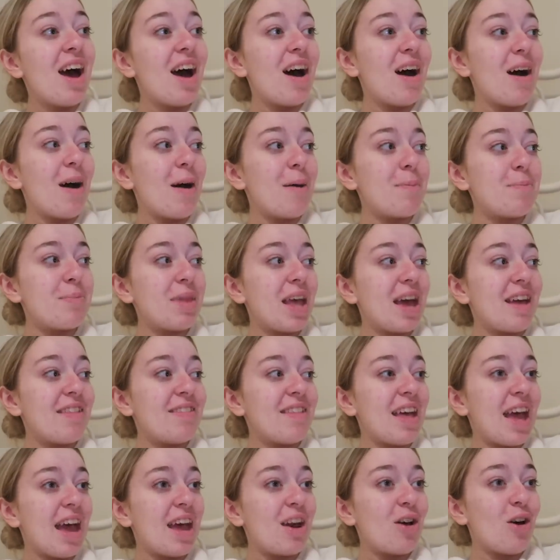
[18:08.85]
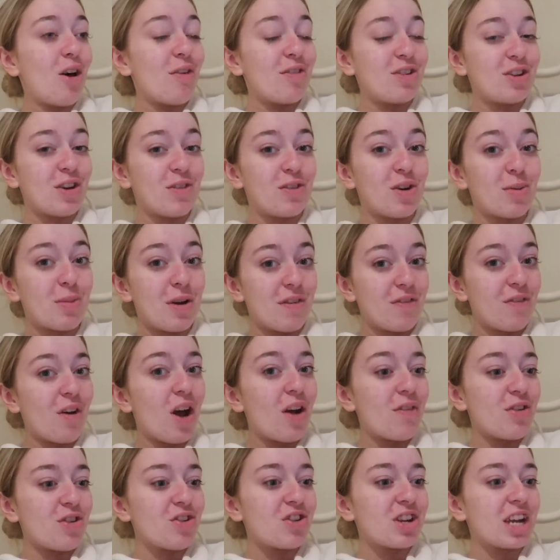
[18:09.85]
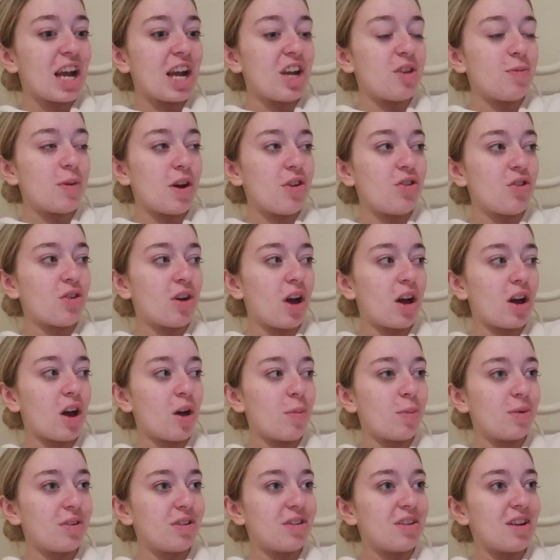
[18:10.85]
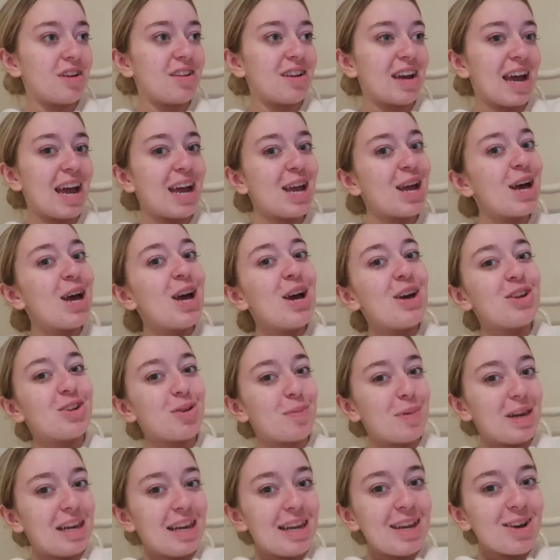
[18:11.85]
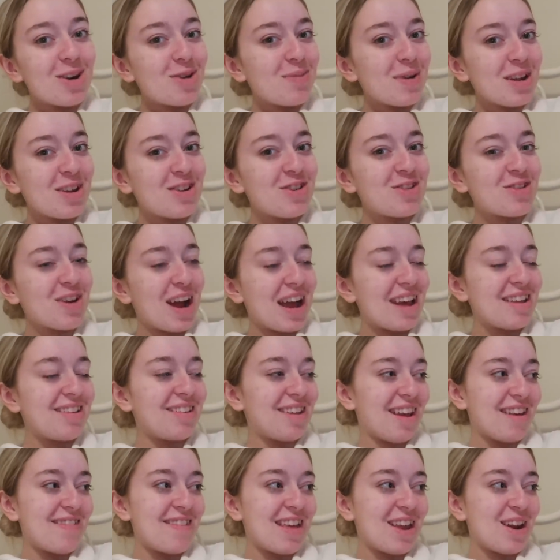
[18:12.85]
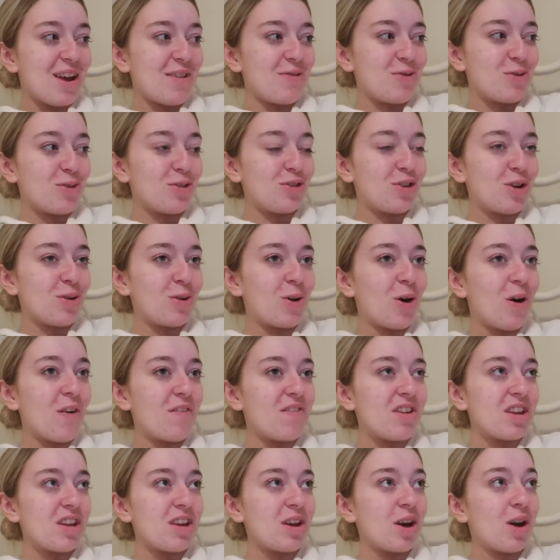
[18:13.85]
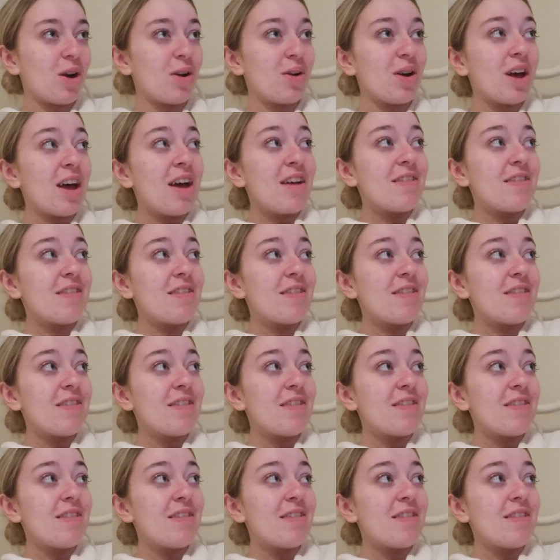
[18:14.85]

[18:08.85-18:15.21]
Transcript: um, and then obviously I've got my 500k special going up on Sunday so I'm a little bit stressed and then I've also got a video